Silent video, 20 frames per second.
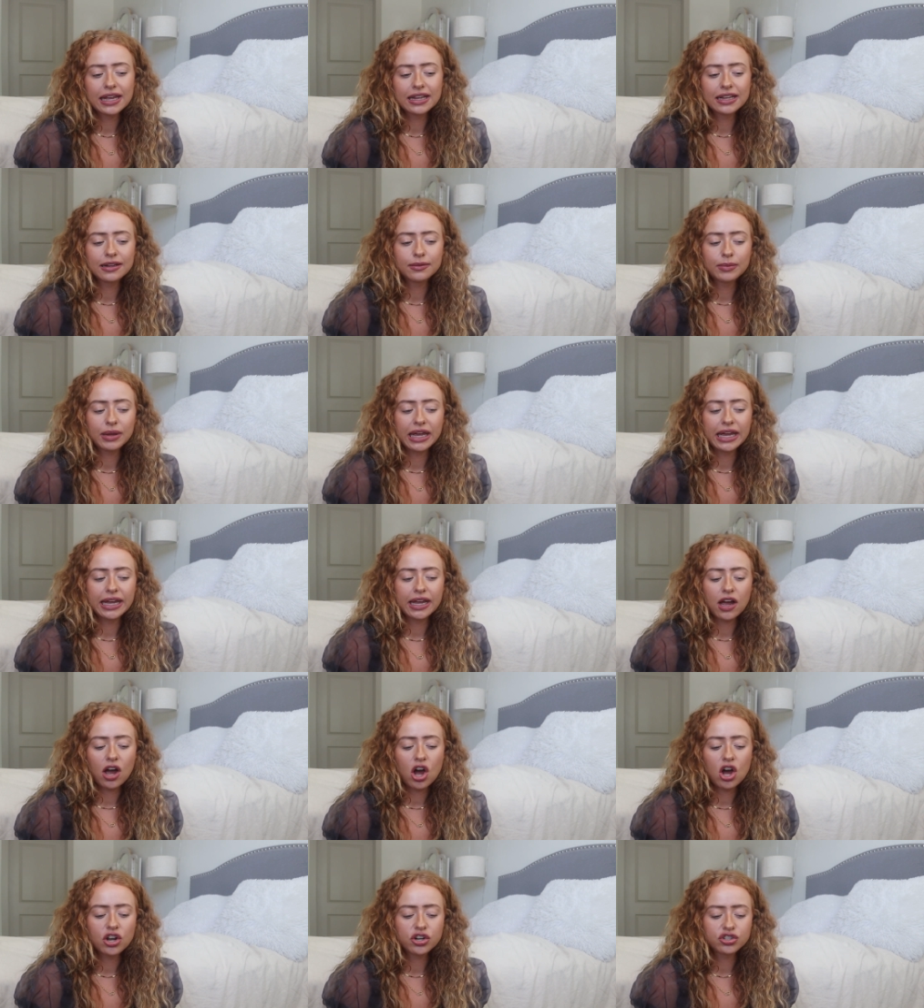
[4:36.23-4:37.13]
And I'm like
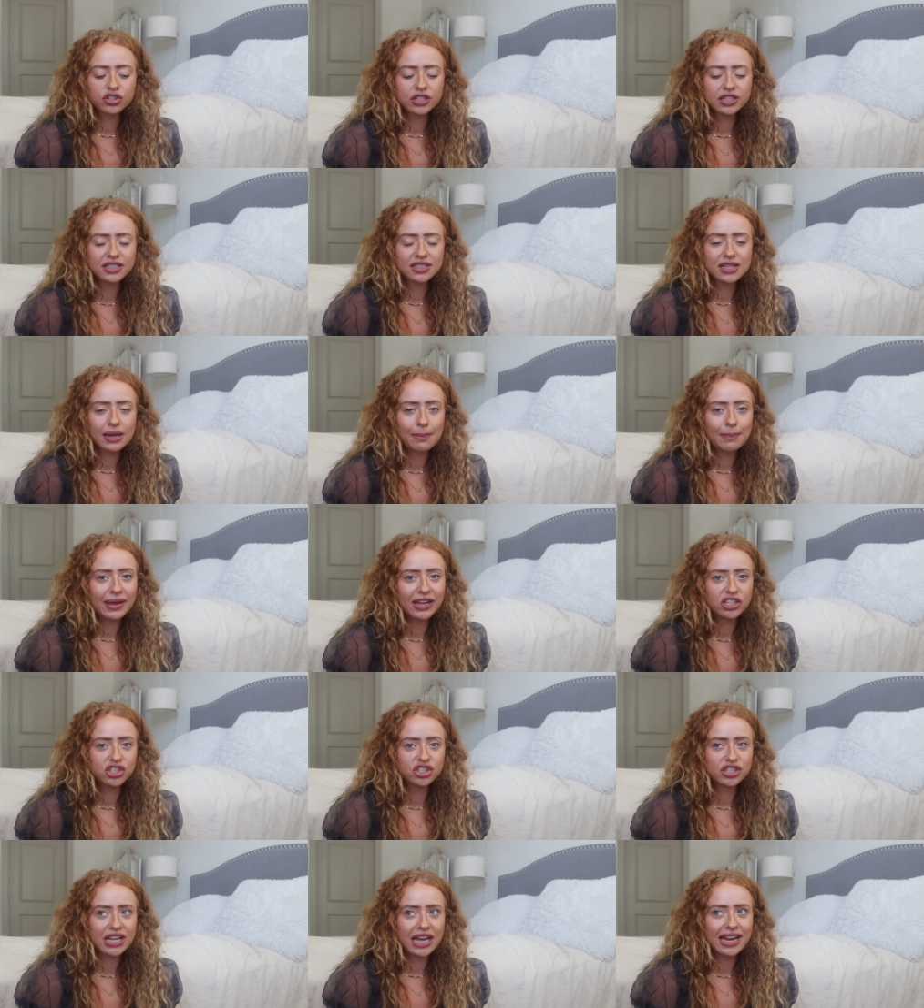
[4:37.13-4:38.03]
100 and some
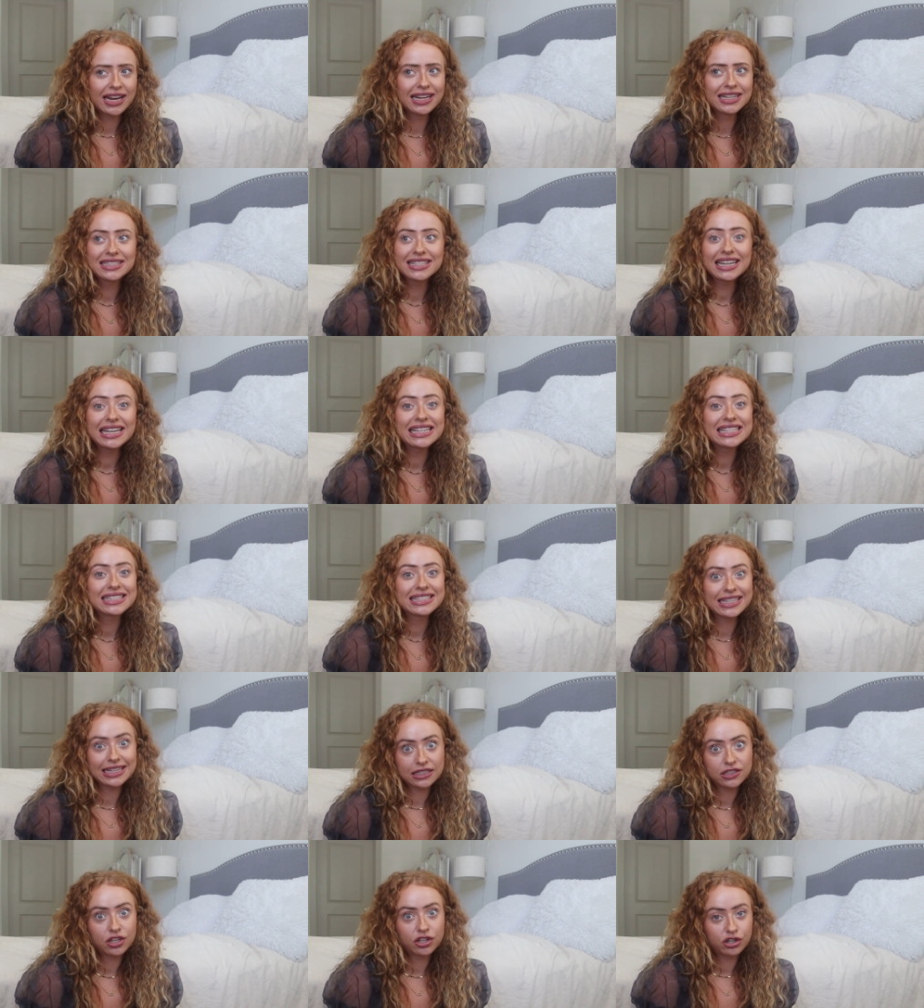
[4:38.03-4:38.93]
pages in. It's like a
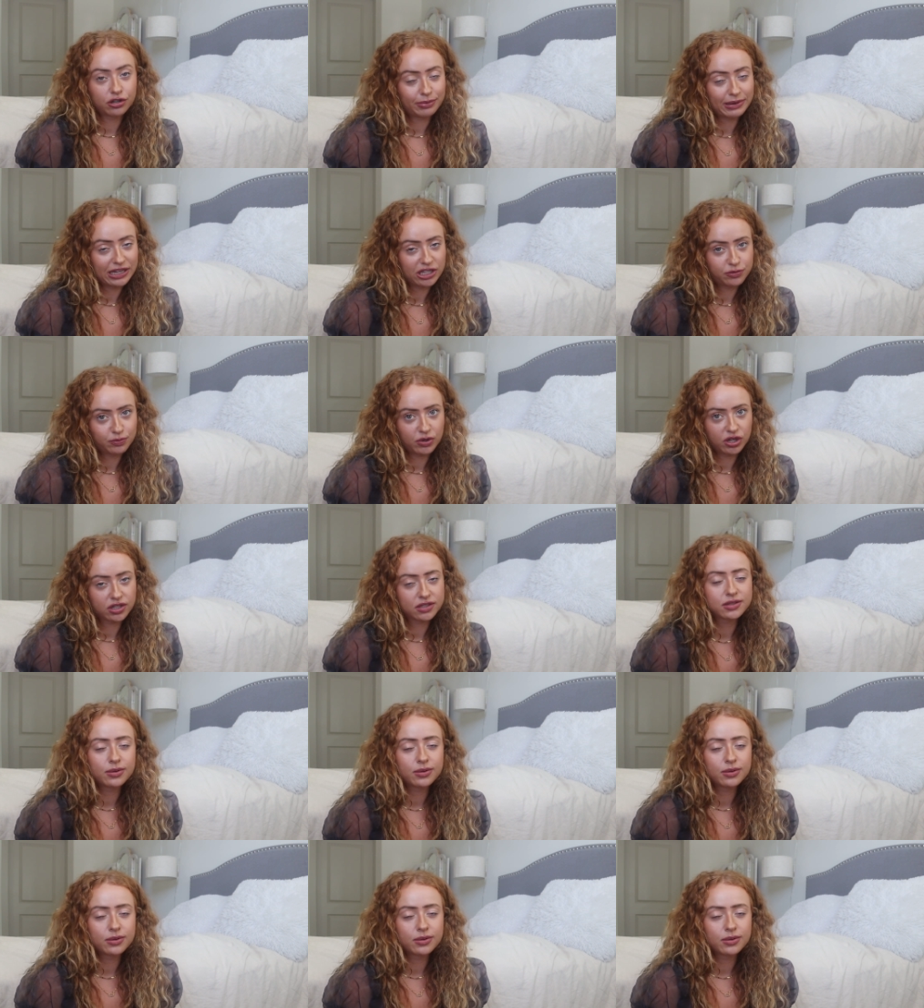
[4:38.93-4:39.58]
600-page book.